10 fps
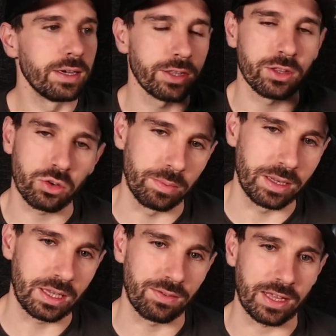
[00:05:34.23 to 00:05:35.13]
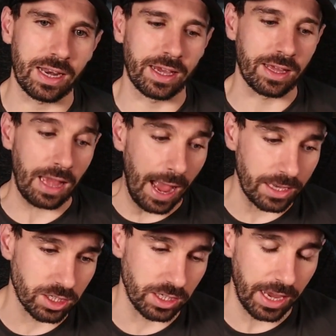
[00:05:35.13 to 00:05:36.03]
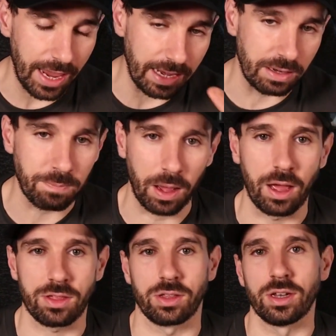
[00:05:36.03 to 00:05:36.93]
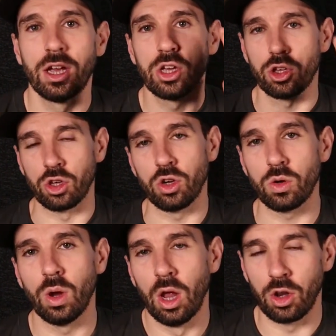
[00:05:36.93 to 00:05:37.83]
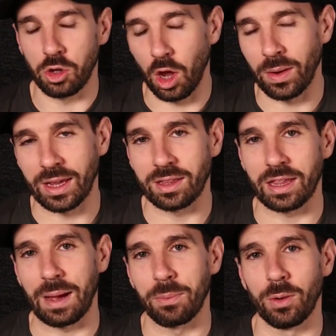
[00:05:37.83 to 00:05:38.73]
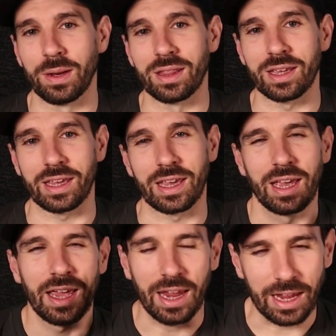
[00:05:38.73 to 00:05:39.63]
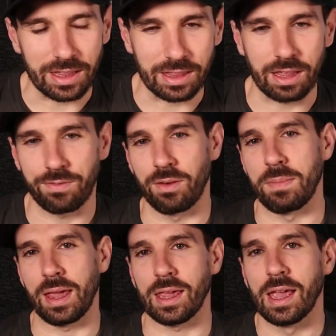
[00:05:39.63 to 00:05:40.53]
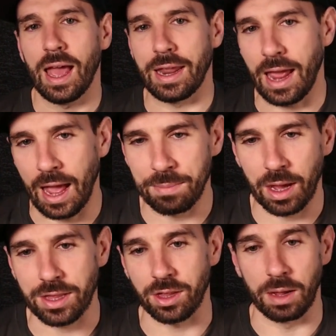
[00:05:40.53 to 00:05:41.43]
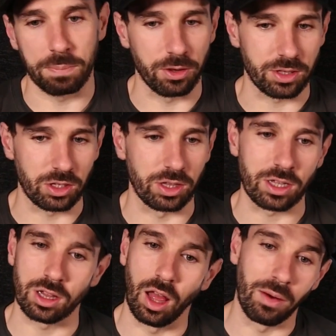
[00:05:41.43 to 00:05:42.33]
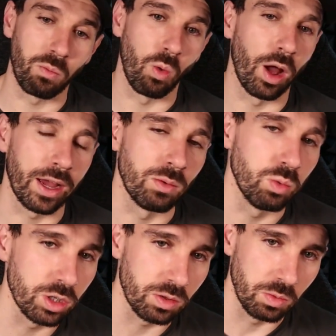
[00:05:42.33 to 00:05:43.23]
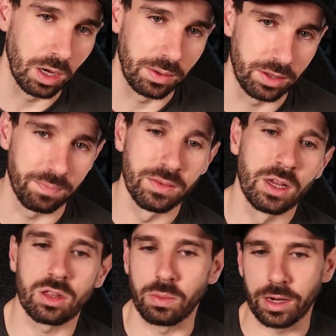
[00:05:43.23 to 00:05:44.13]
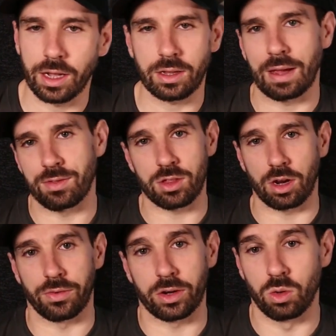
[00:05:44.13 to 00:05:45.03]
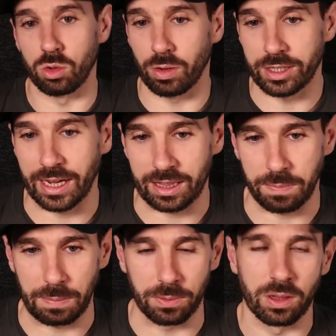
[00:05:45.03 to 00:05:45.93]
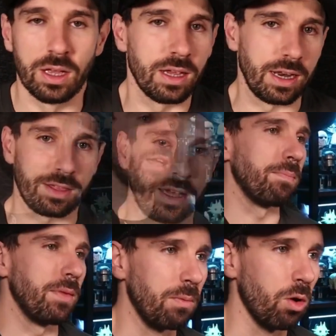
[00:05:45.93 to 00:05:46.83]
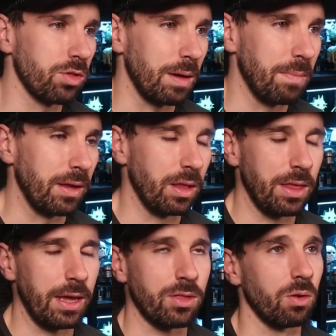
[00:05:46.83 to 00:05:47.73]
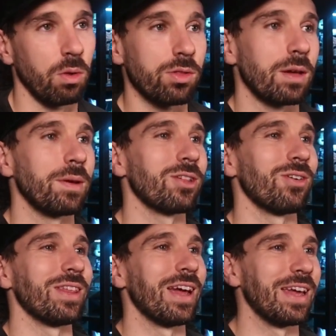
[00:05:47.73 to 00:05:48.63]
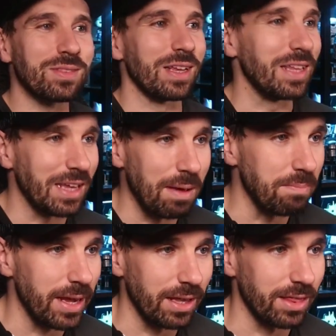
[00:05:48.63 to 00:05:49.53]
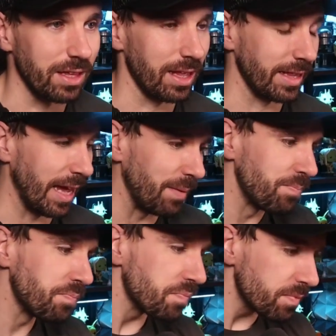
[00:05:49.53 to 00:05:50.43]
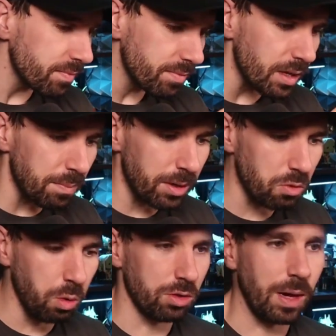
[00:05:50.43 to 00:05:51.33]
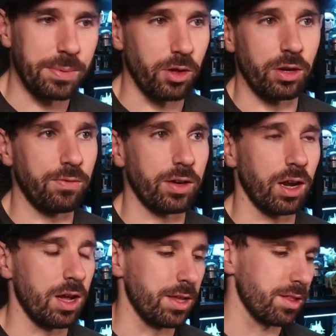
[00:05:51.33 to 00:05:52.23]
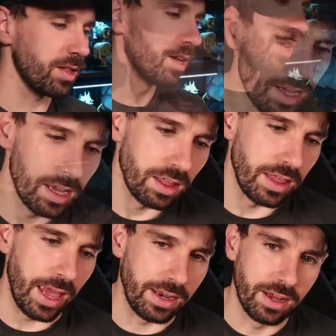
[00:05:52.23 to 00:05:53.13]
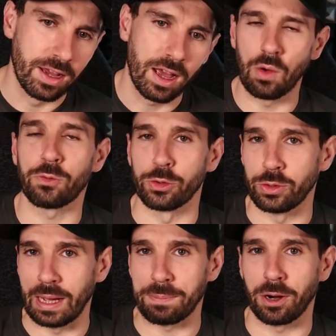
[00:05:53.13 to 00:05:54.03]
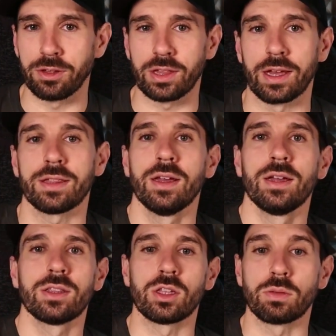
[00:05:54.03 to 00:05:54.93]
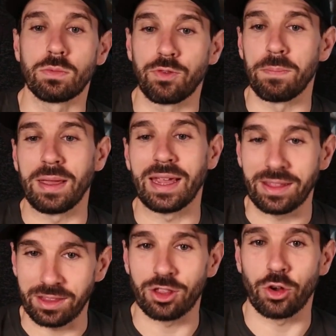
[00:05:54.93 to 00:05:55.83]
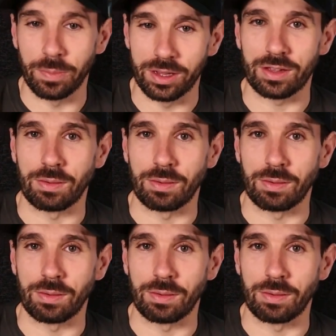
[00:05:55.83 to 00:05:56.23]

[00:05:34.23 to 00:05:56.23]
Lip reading: Discriminative selling is actually in person, you going into that appointment and thinking, is this for me? And am I signposting to this client why I wouldn't work with them? So when I have discovery calls or I chat to people, let's say they WhatsApp me, they DM me and things like that, because WhatsApp is only for clients, then through that process, for me, it's discriminative.